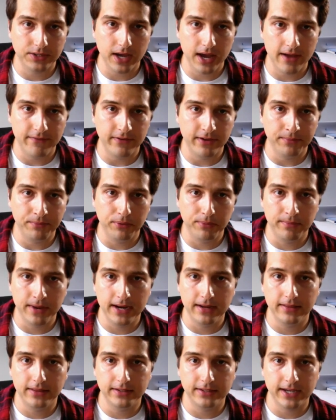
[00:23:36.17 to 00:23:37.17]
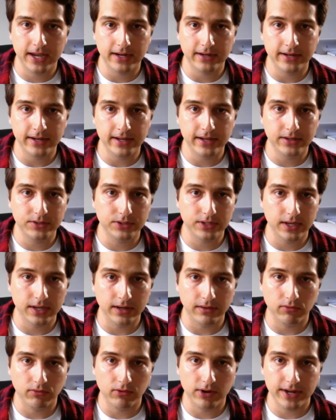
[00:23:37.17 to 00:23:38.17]
I've implemented the techniques and
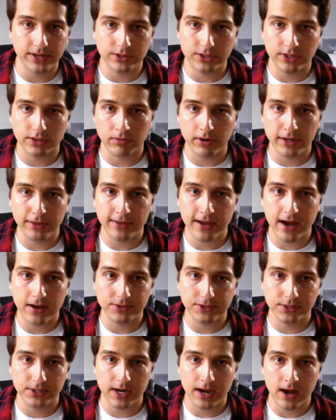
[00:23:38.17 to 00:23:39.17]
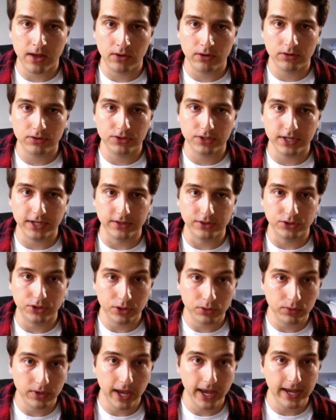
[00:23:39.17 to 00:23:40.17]
have raised $3,000 in
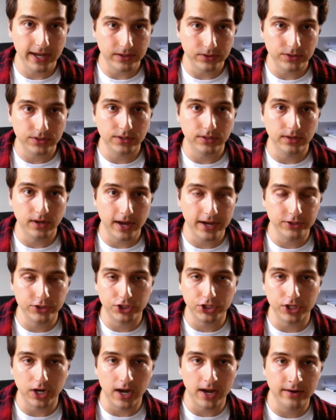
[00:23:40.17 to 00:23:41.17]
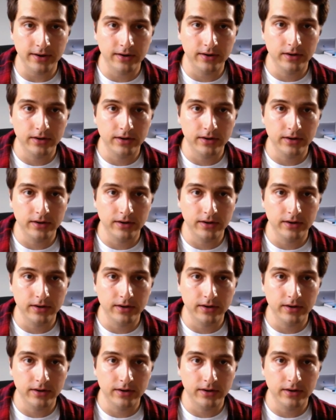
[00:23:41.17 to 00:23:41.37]
two days. Nice, John.